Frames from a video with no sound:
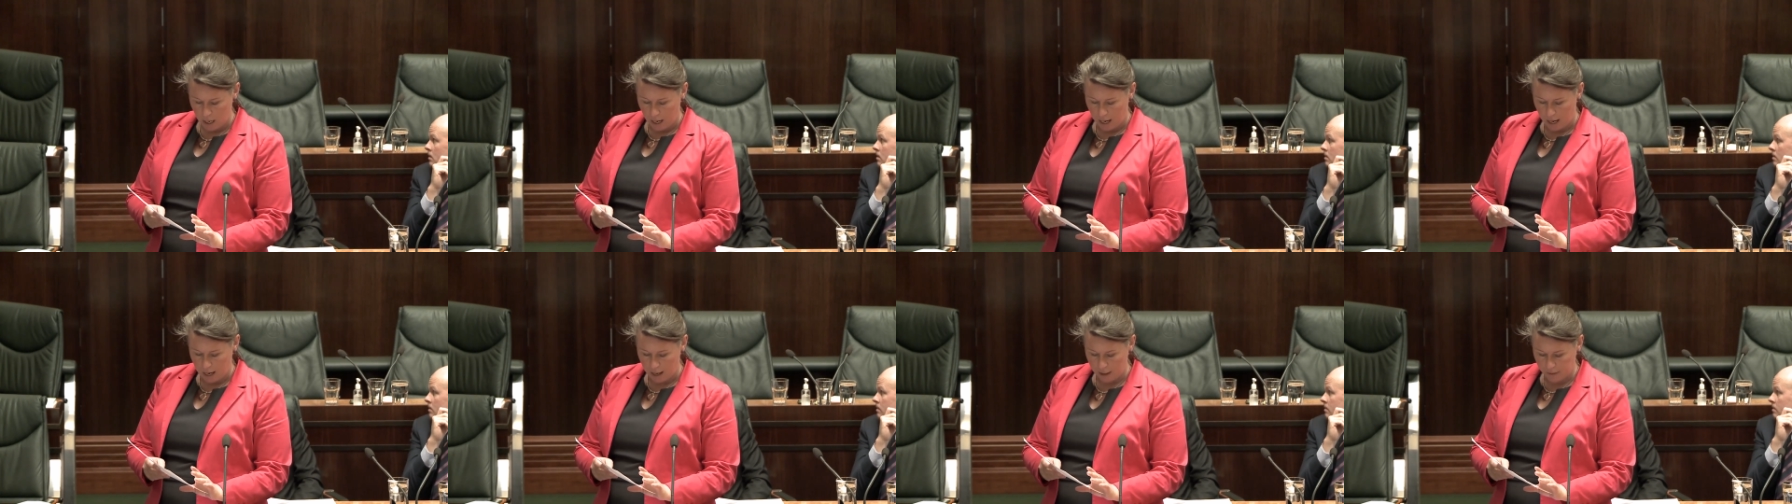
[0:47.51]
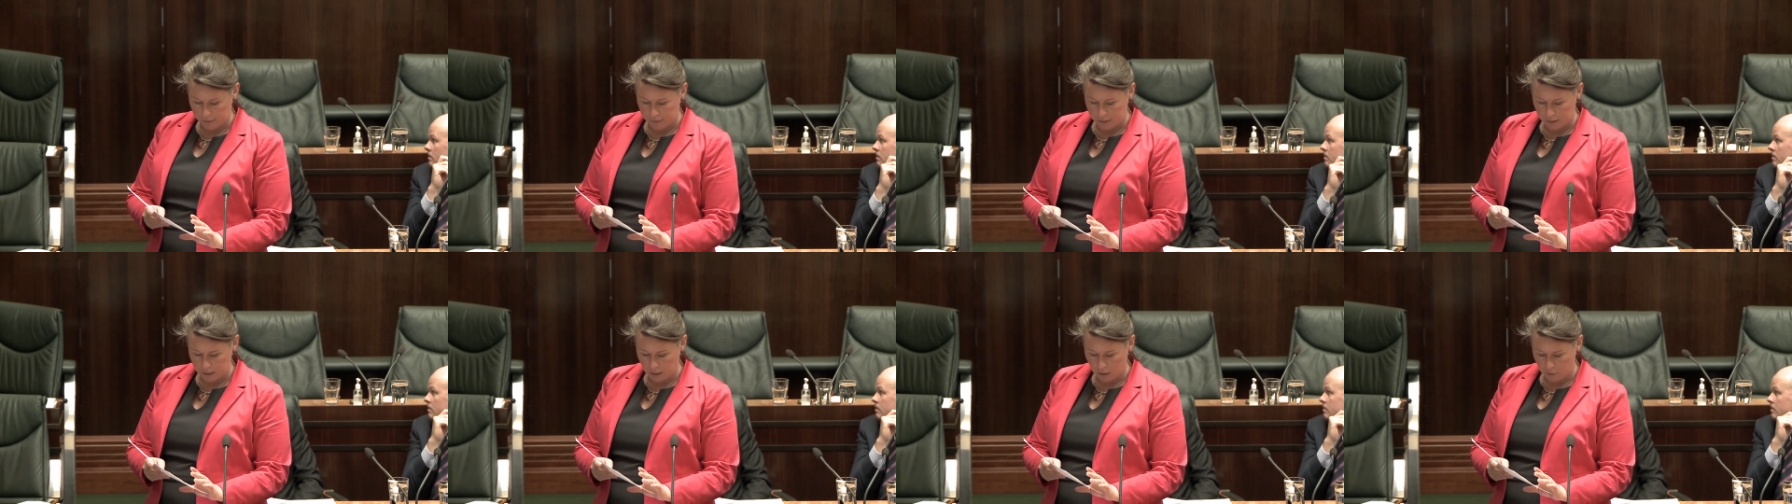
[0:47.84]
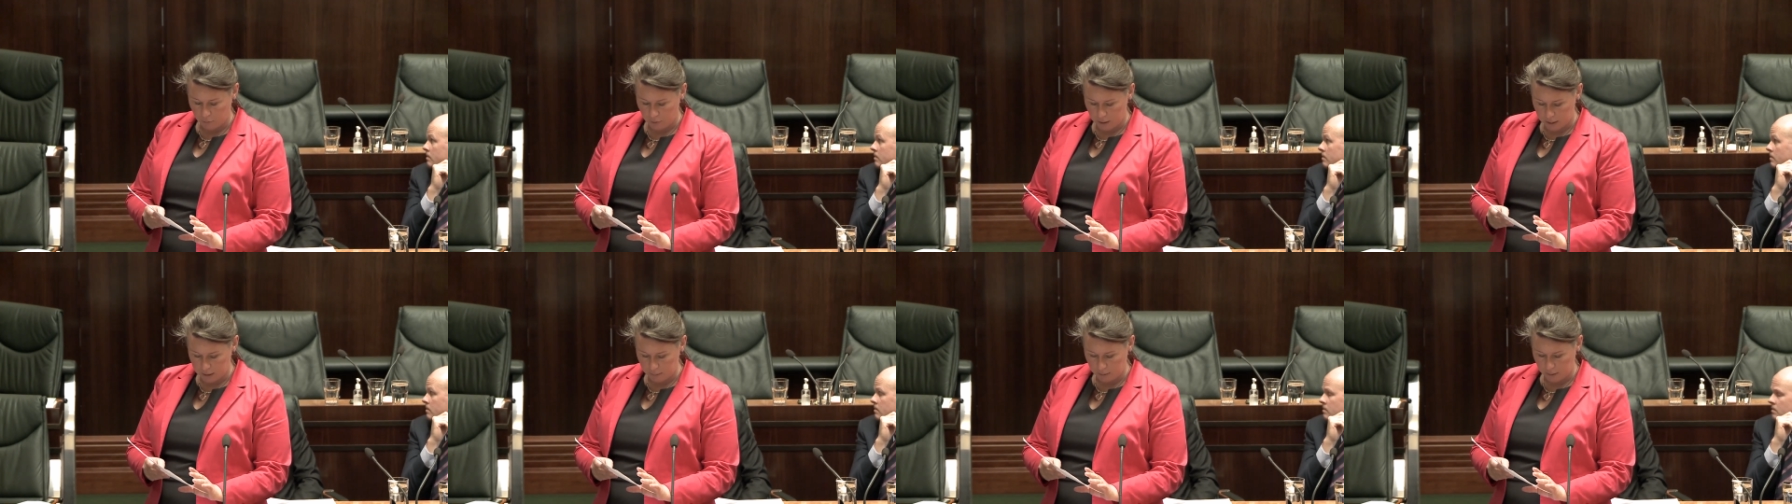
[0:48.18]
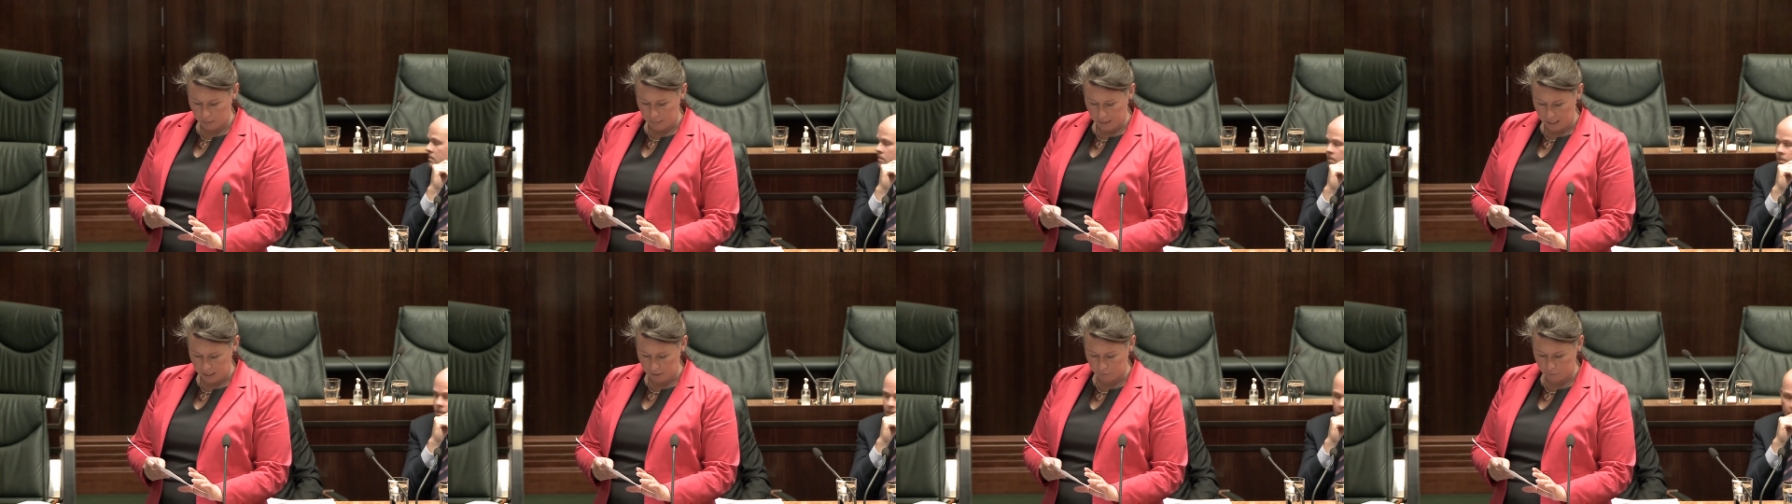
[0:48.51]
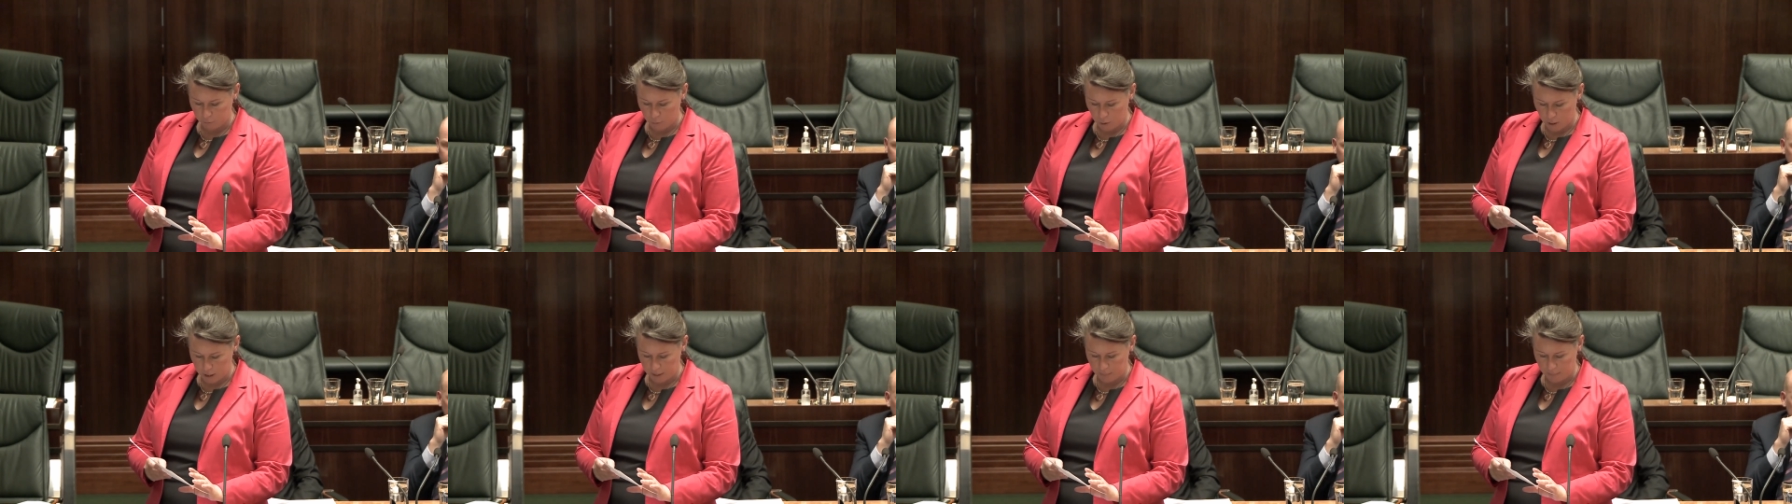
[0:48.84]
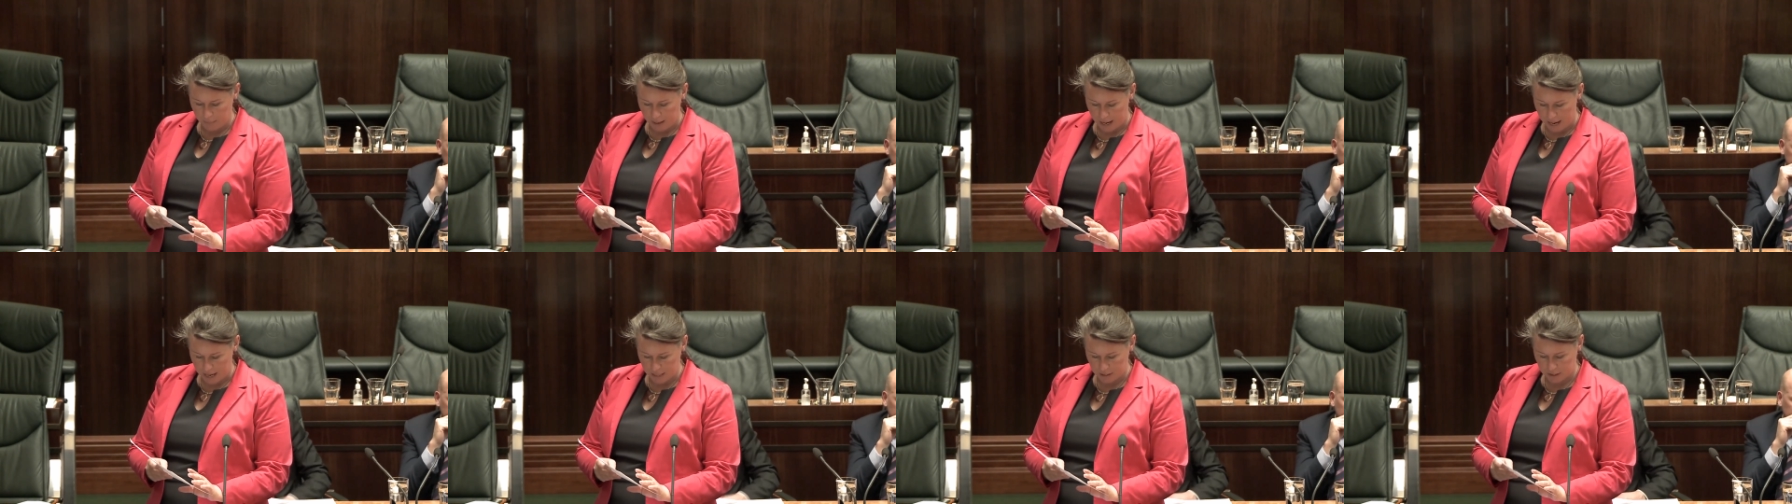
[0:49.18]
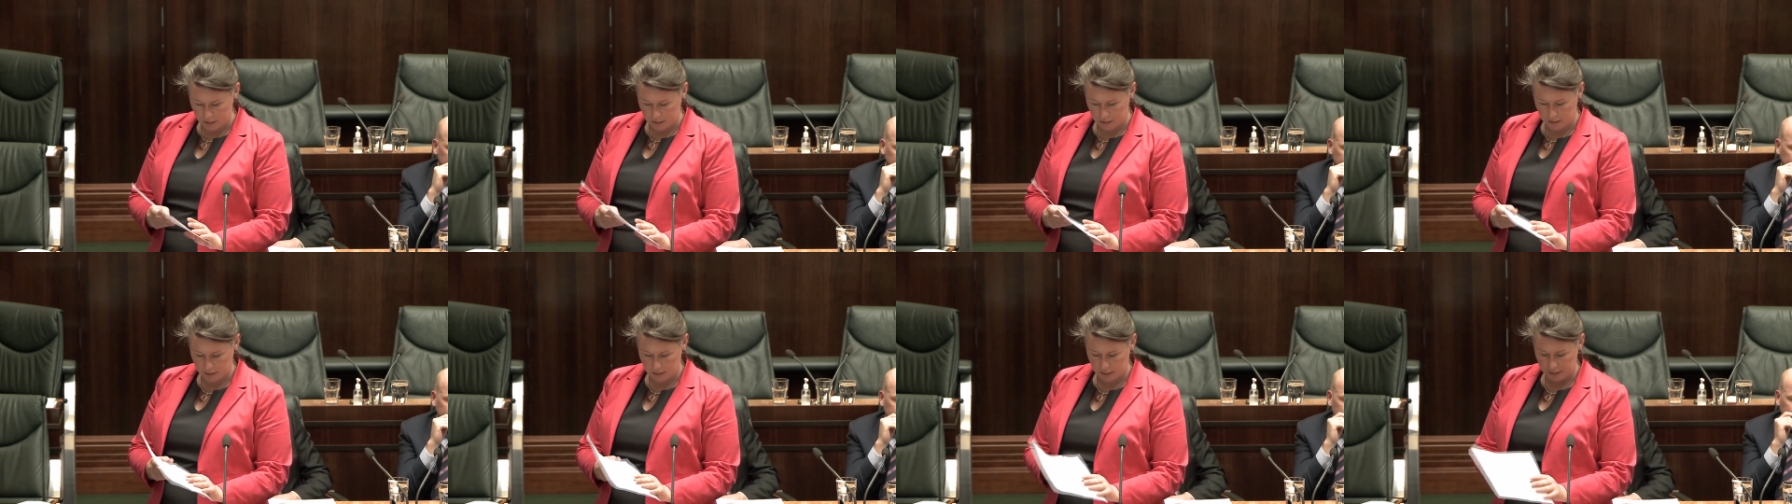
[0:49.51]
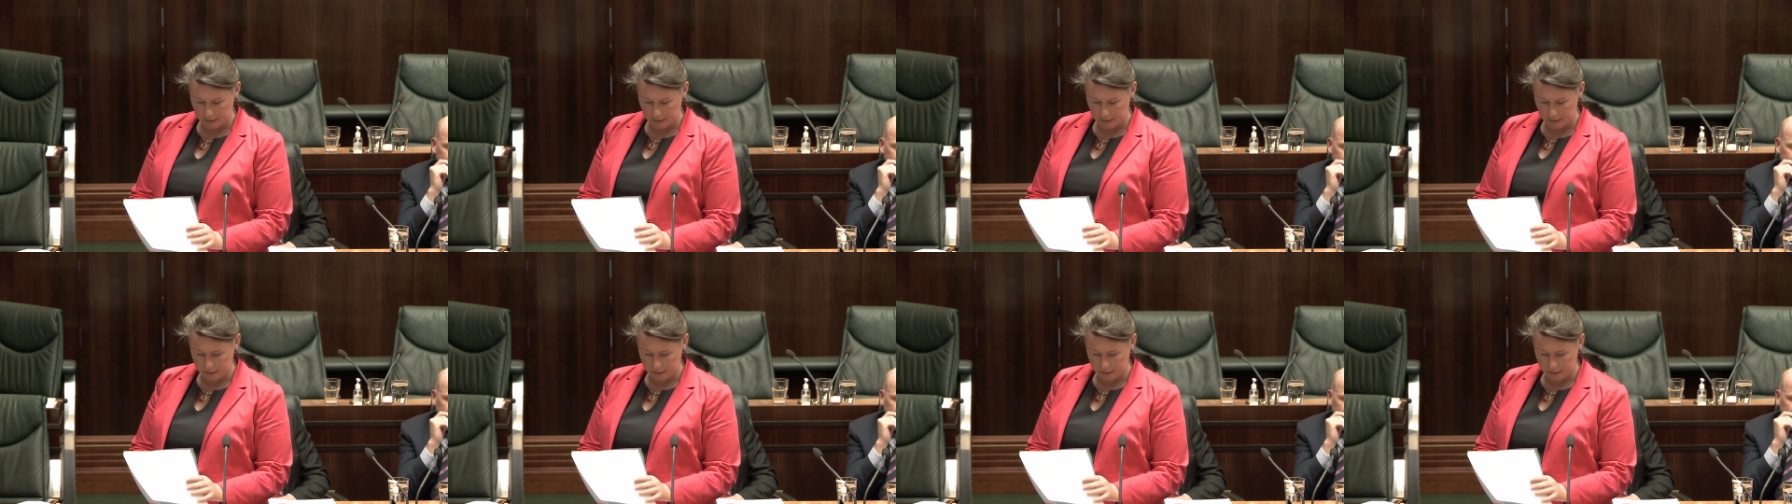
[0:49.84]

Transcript: uh, the incredible amount of work and passion